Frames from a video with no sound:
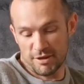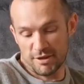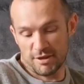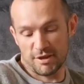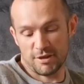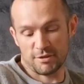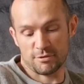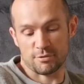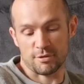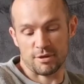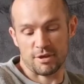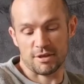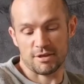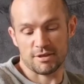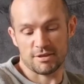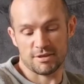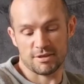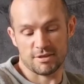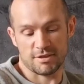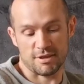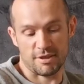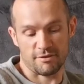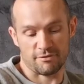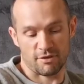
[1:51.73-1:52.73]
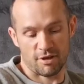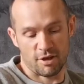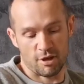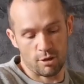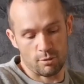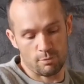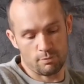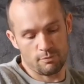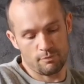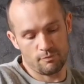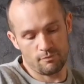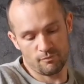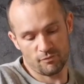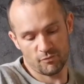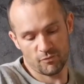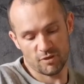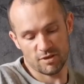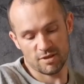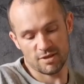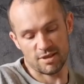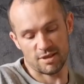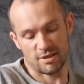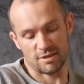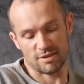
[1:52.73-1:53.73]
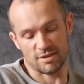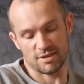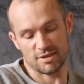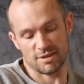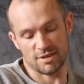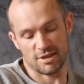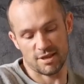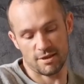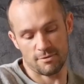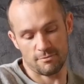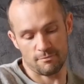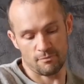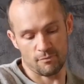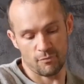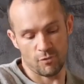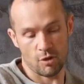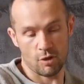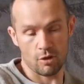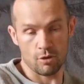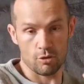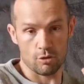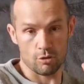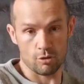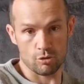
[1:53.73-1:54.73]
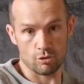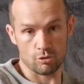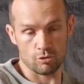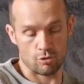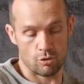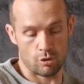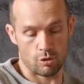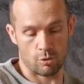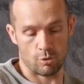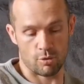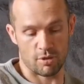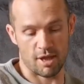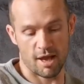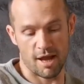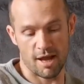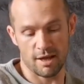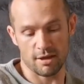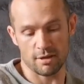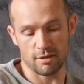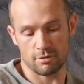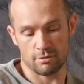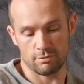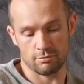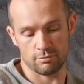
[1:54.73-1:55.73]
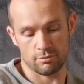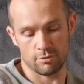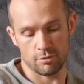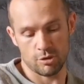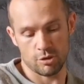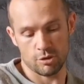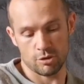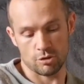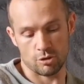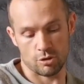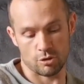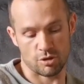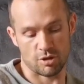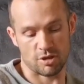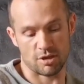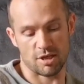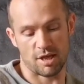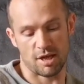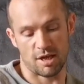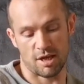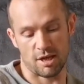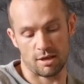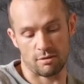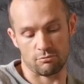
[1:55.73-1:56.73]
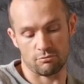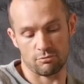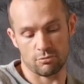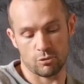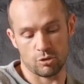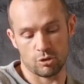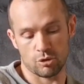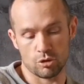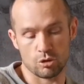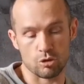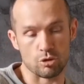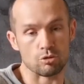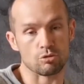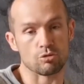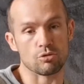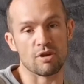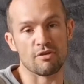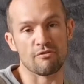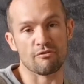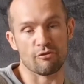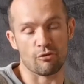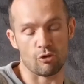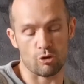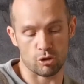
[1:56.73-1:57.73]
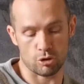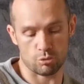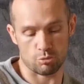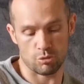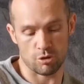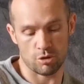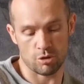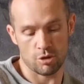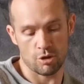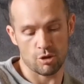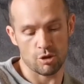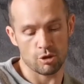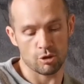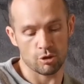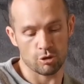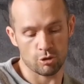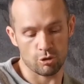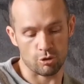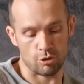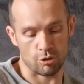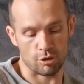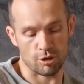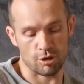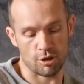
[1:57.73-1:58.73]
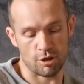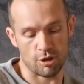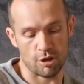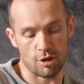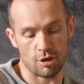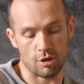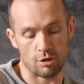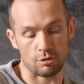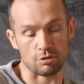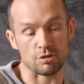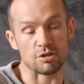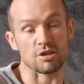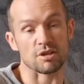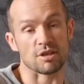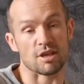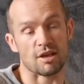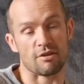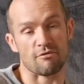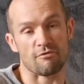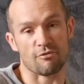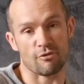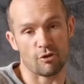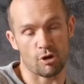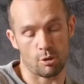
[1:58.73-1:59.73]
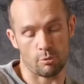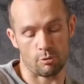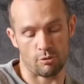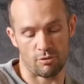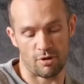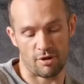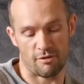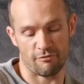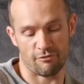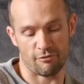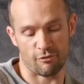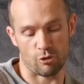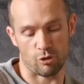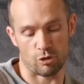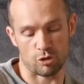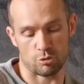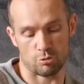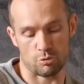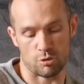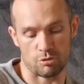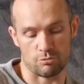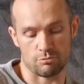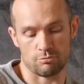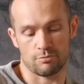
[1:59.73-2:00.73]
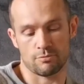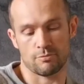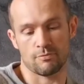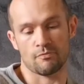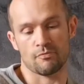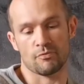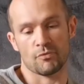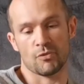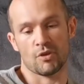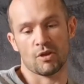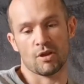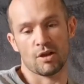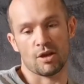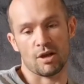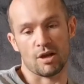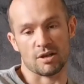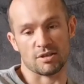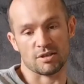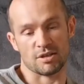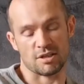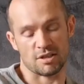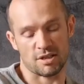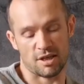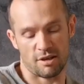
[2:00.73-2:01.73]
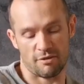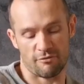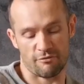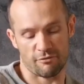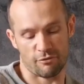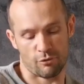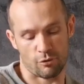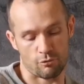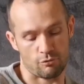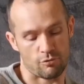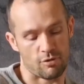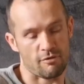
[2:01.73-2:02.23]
literally, lift it up, tell her to sit, stroke with your hand, so she's getting touch reinforcement. Good girl. She's getting verbal reinforcement, and she's getting food